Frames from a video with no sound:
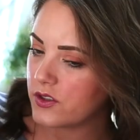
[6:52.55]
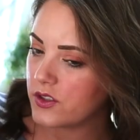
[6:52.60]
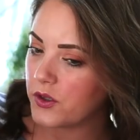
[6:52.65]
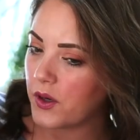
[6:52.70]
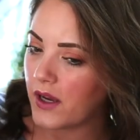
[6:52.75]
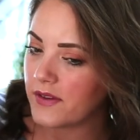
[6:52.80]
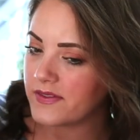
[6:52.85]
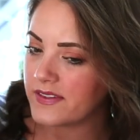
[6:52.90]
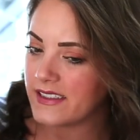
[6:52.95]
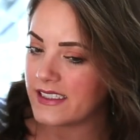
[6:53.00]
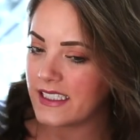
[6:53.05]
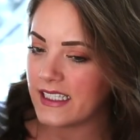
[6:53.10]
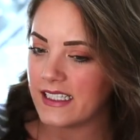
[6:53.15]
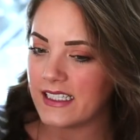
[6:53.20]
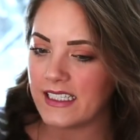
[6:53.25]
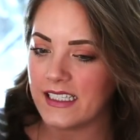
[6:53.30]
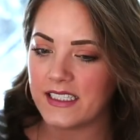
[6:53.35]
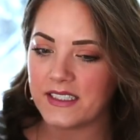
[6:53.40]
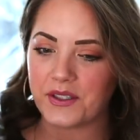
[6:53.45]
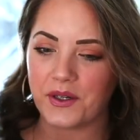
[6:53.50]
So I've seen
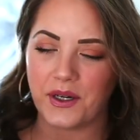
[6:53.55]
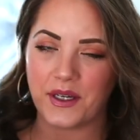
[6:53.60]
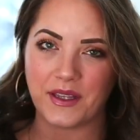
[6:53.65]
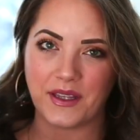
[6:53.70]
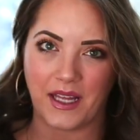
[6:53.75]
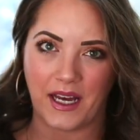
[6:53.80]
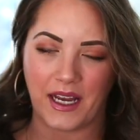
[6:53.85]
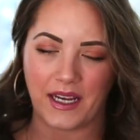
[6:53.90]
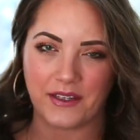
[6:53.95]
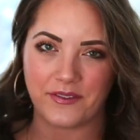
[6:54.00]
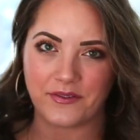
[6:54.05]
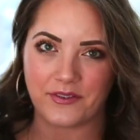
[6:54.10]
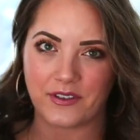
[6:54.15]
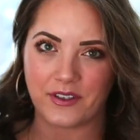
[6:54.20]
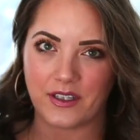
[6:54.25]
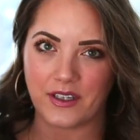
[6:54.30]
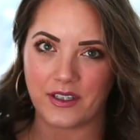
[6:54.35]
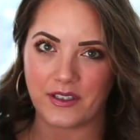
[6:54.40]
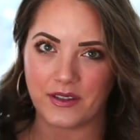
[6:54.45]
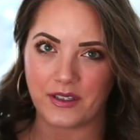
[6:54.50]
these online
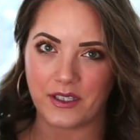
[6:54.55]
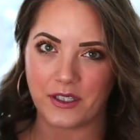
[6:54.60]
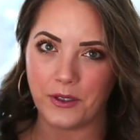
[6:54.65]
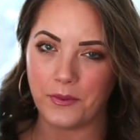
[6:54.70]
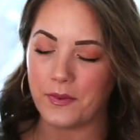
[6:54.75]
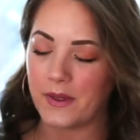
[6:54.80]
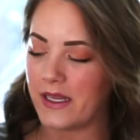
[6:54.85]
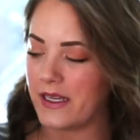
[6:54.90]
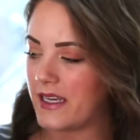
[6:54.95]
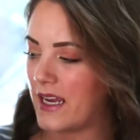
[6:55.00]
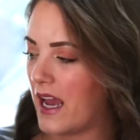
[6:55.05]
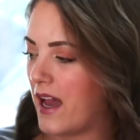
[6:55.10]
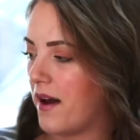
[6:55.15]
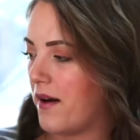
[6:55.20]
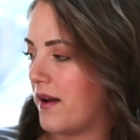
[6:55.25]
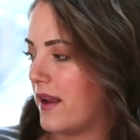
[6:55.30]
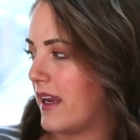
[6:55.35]
for a little bit now,